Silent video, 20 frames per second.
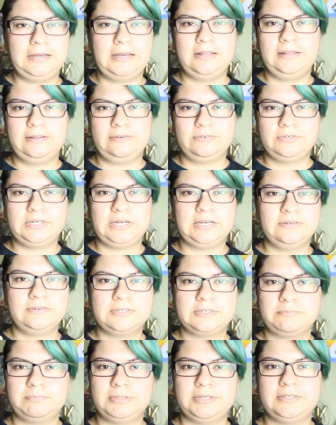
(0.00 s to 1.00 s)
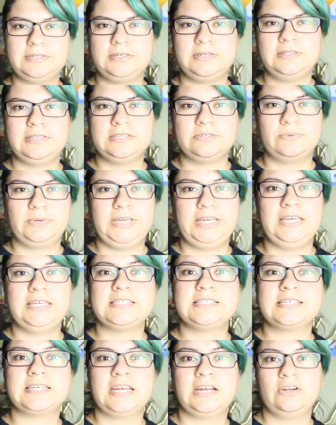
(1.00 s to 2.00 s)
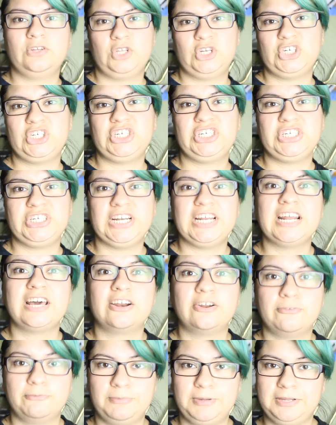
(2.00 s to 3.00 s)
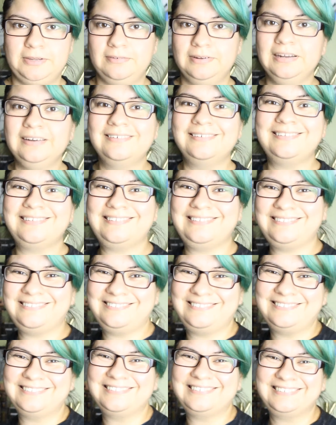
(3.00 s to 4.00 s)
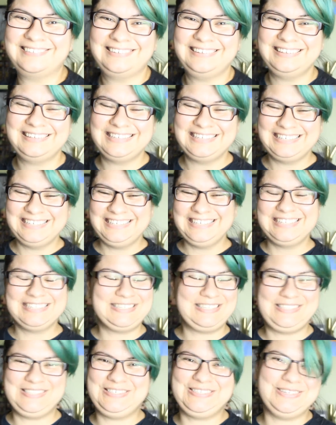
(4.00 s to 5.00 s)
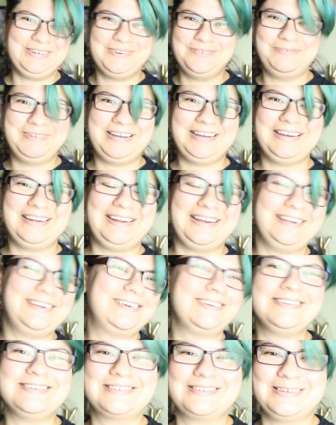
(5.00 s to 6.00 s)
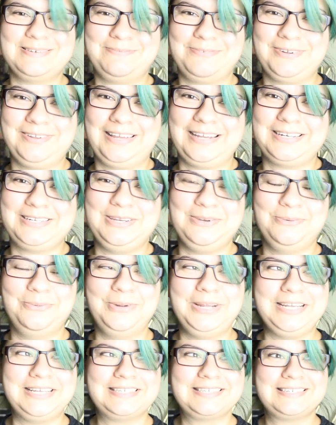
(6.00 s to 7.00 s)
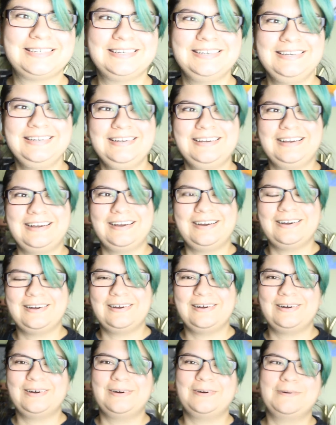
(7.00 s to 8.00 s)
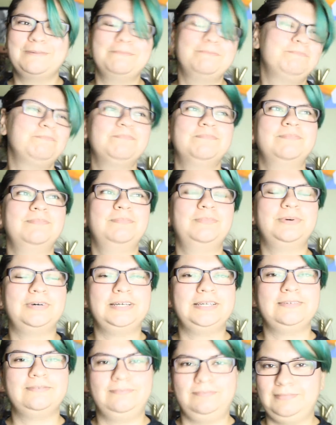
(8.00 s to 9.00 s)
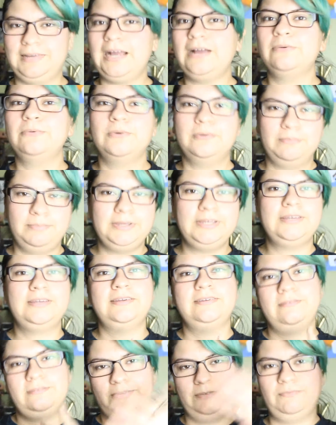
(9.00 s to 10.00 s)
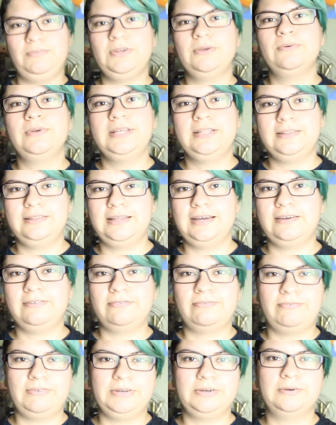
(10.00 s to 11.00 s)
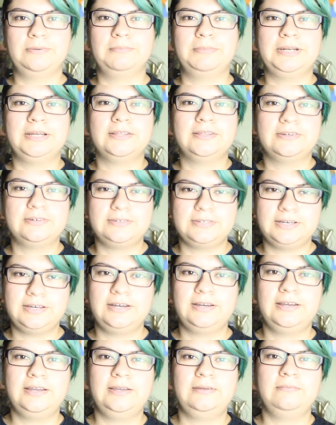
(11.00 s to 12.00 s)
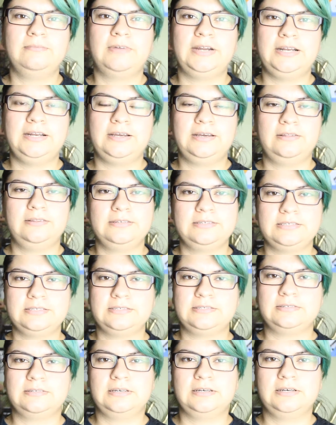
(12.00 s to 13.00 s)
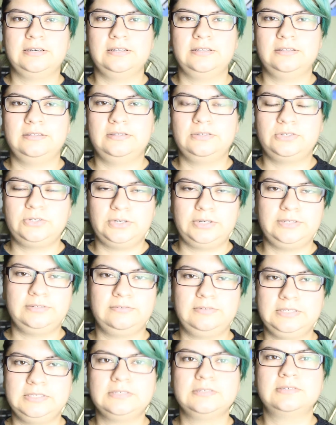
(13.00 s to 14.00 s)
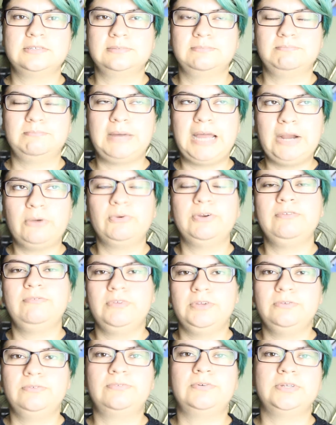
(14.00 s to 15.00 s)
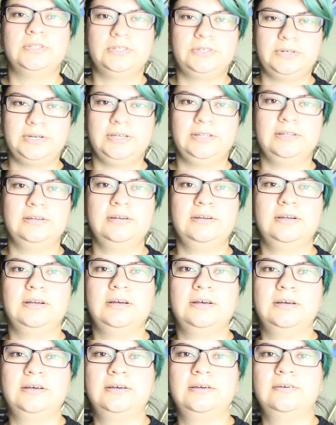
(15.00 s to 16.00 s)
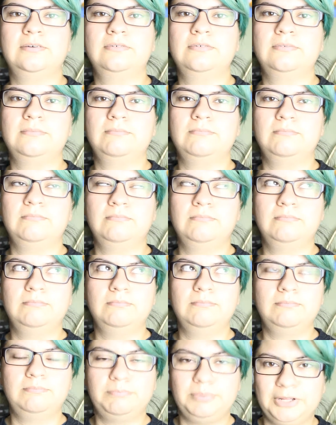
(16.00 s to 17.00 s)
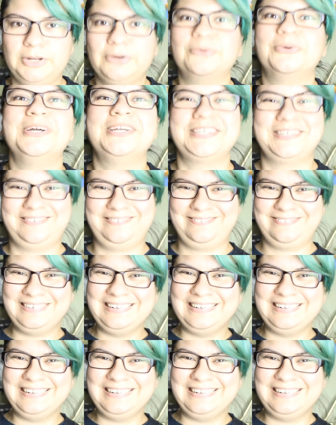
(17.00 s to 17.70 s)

I'll, I'll just put it to you this way. It scared the shit out of me. so bad. I couldn't sleep for like two weeks. Um, but I will be reviewing that film another time. Right now, this is uh, the tra This is my review for the trailer of Blair Witch.